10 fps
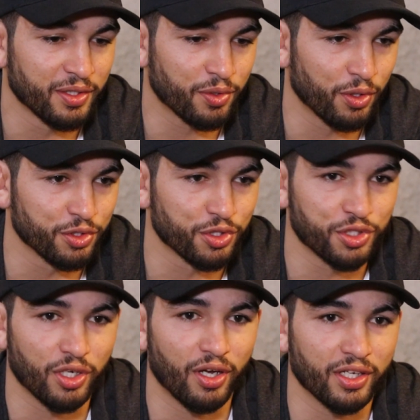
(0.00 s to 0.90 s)
Culture
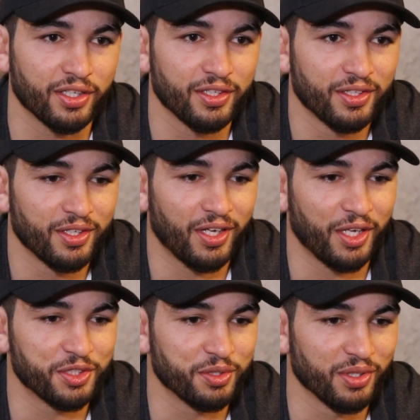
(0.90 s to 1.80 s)
shock.
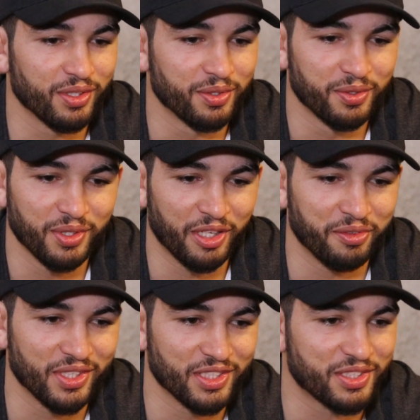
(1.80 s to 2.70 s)
I used to live
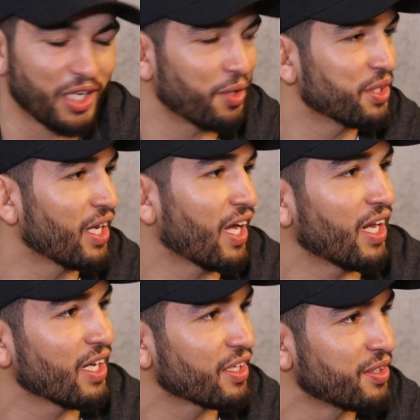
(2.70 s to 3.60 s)
in this town that
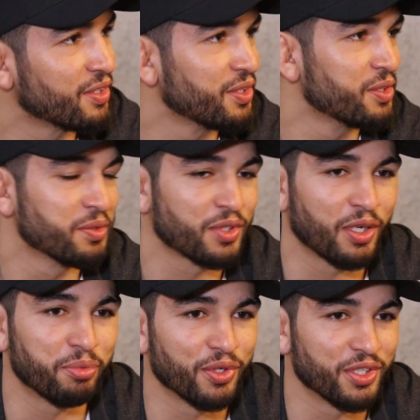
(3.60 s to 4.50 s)
had like a
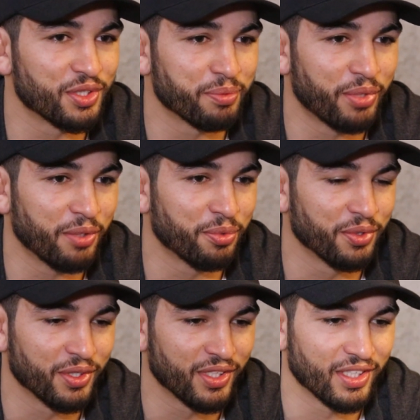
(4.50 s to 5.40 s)
couple hundred
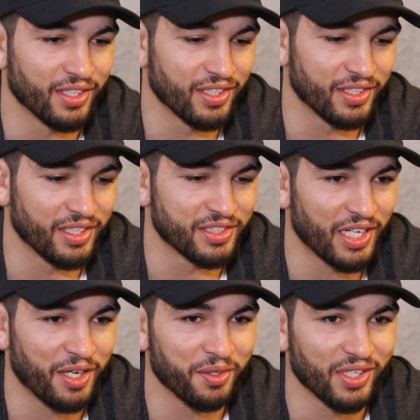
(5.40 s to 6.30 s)
people in
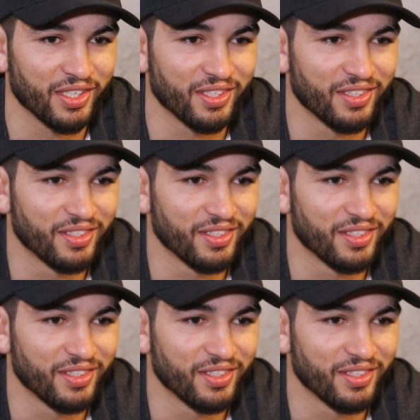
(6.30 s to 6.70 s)
town, and